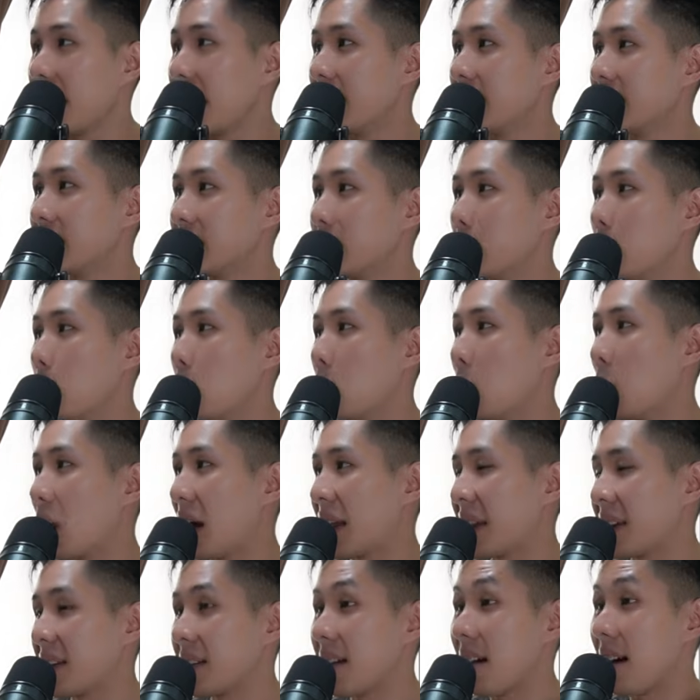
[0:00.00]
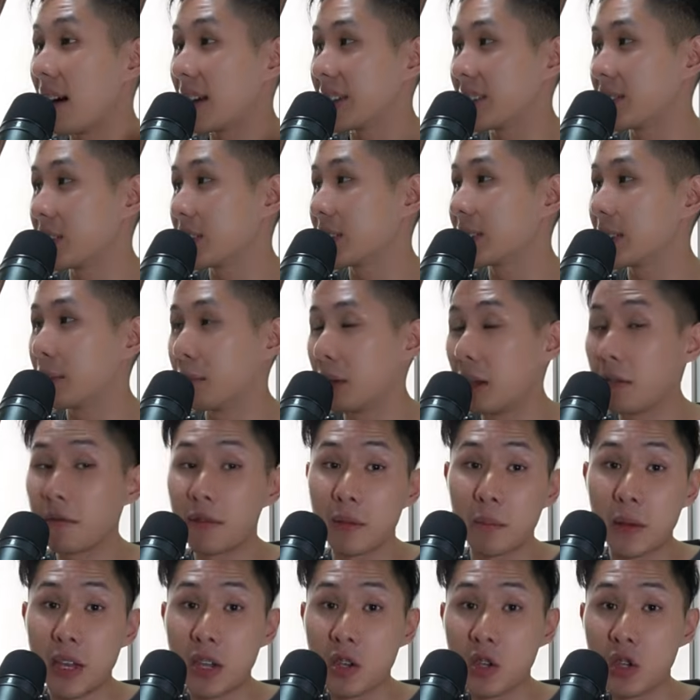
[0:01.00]
So here are just some
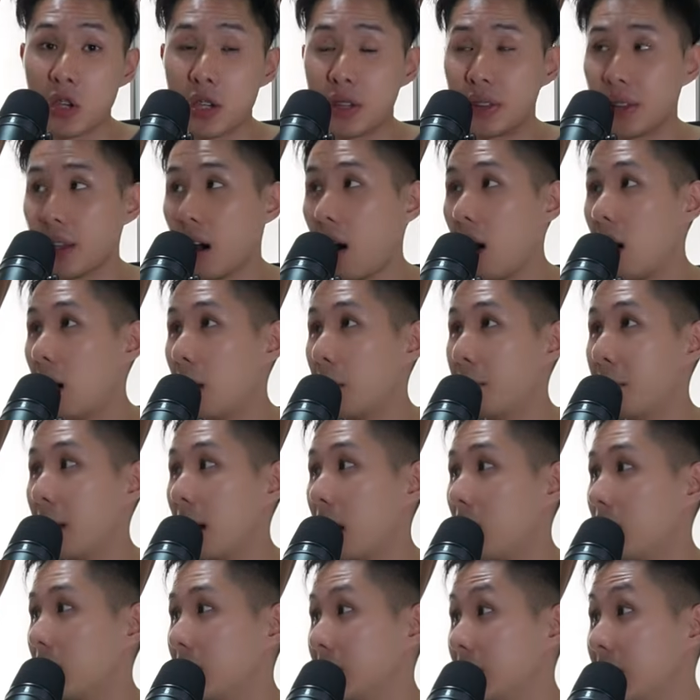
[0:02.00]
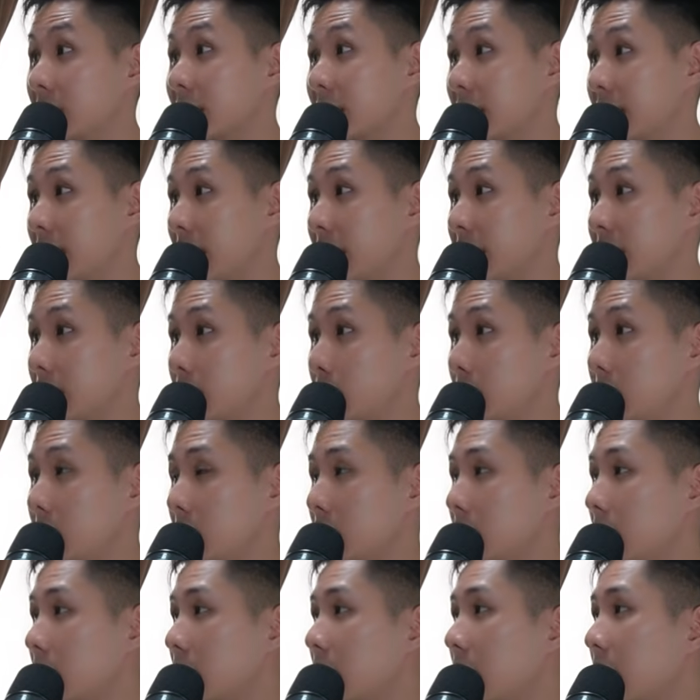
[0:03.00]
information about the CD and
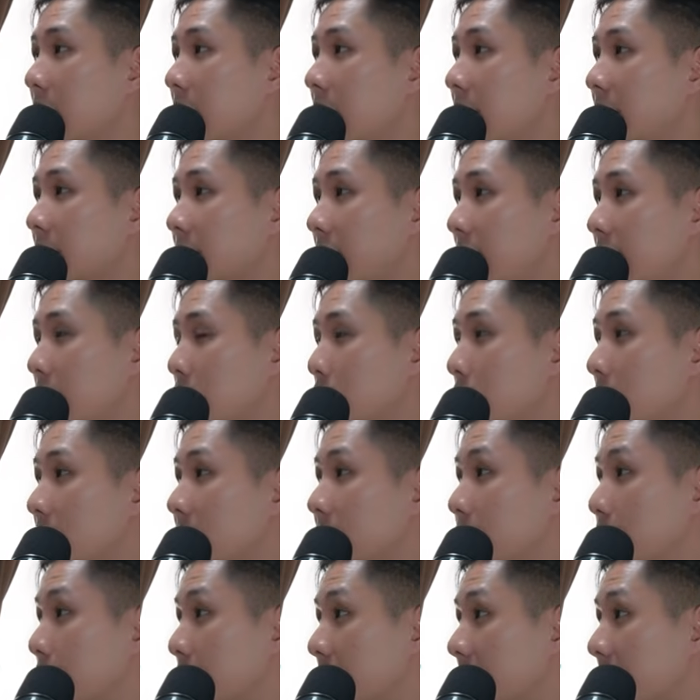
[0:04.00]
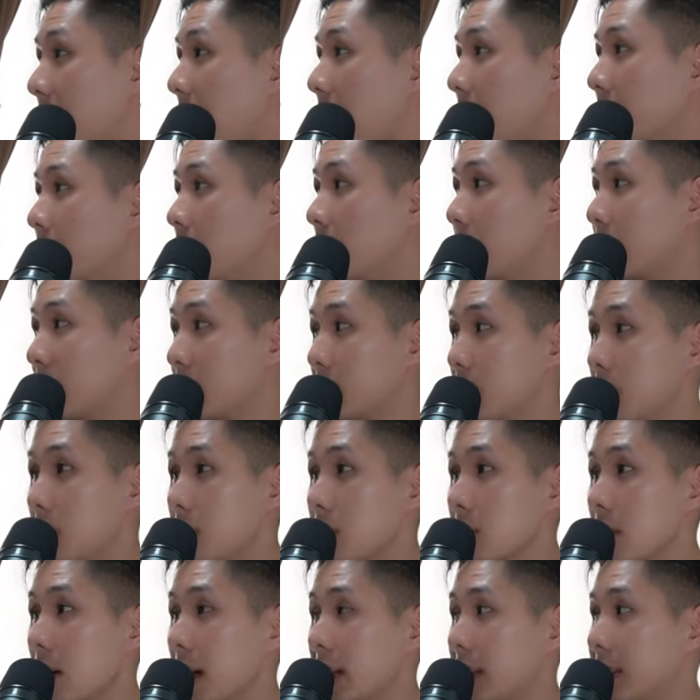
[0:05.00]
DVD. They use unique alloy
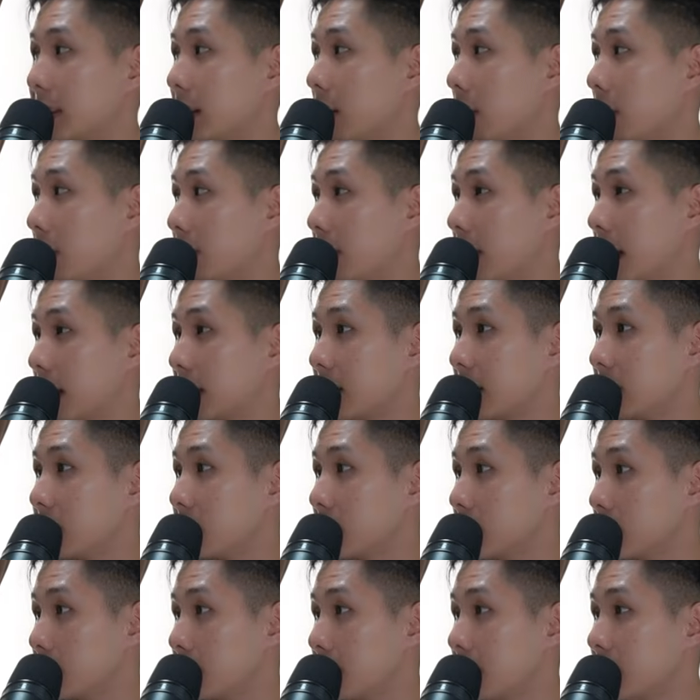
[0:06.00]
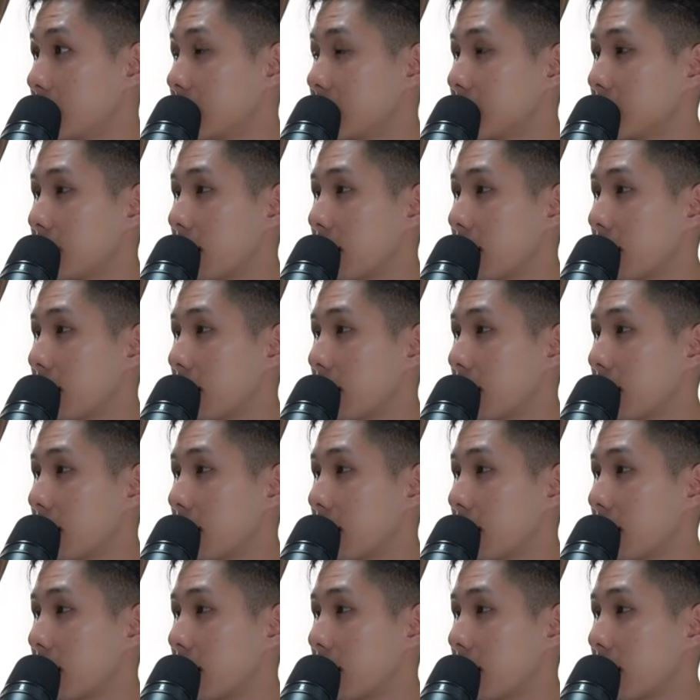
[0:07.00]
material as their reflective surface.